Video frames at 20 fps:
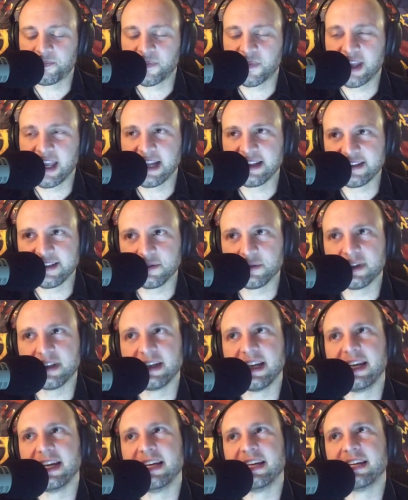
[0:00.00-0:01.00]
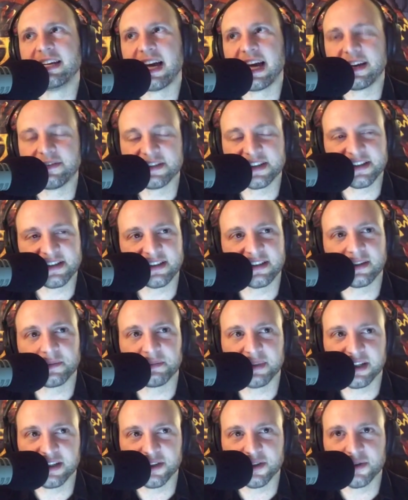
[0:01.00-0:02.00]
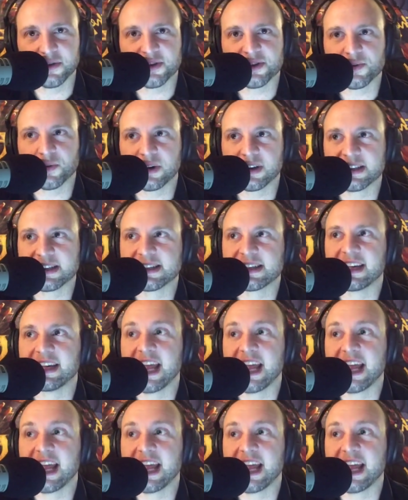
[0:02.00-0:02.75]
get to it. And obviously, the big news was that